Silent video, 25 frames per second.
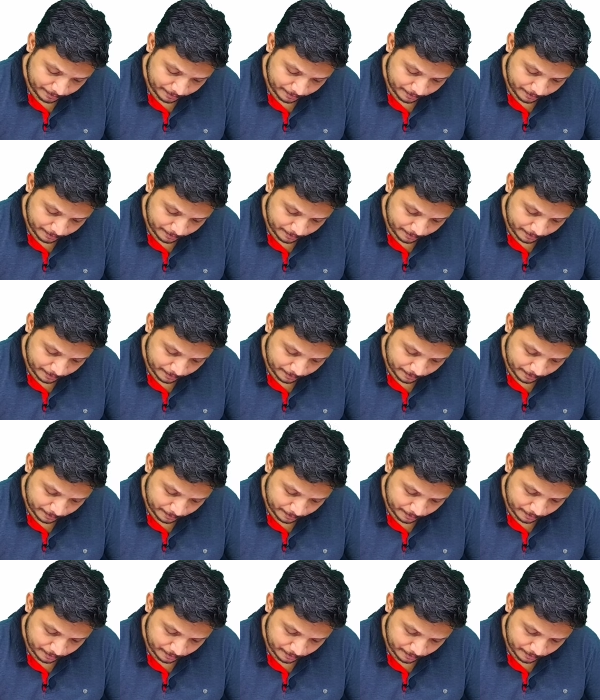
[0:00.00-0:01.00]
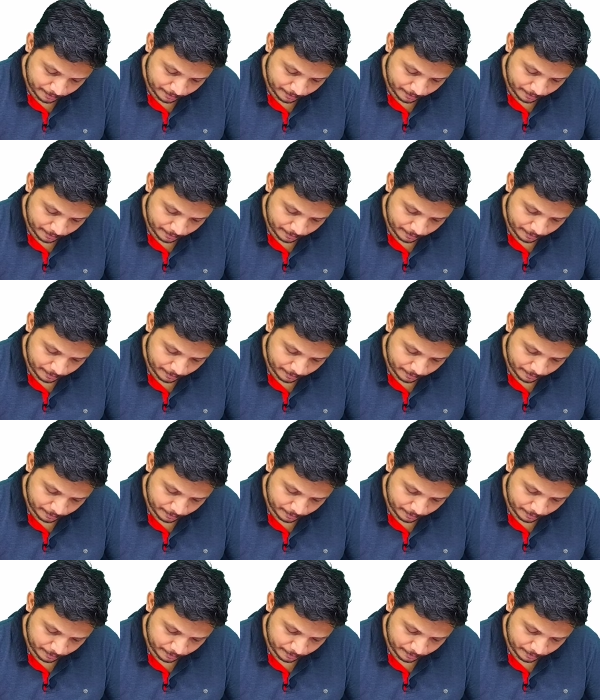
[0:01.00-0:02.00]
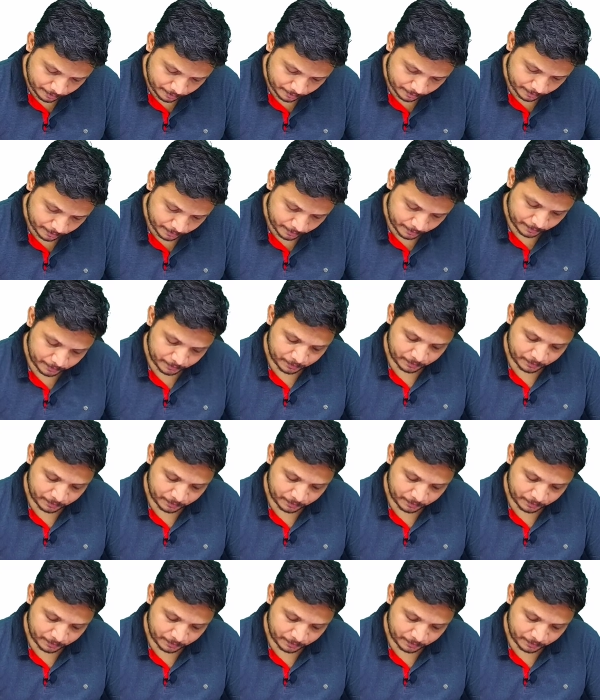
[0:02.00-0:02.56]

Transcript: No one is speaking in this clip.